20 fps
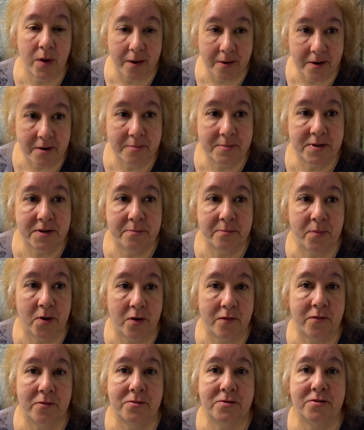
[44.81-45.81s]
welcome to
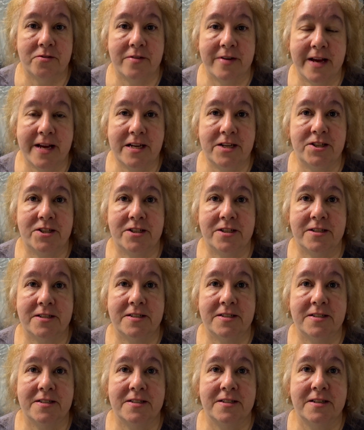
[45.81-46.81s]
Poffles
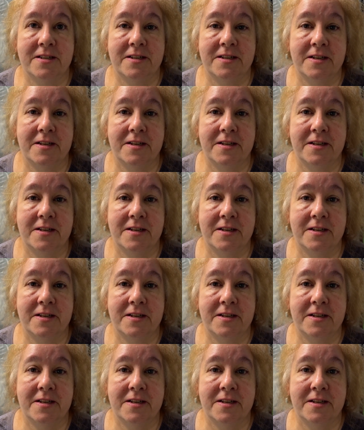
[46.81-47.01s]
Creations.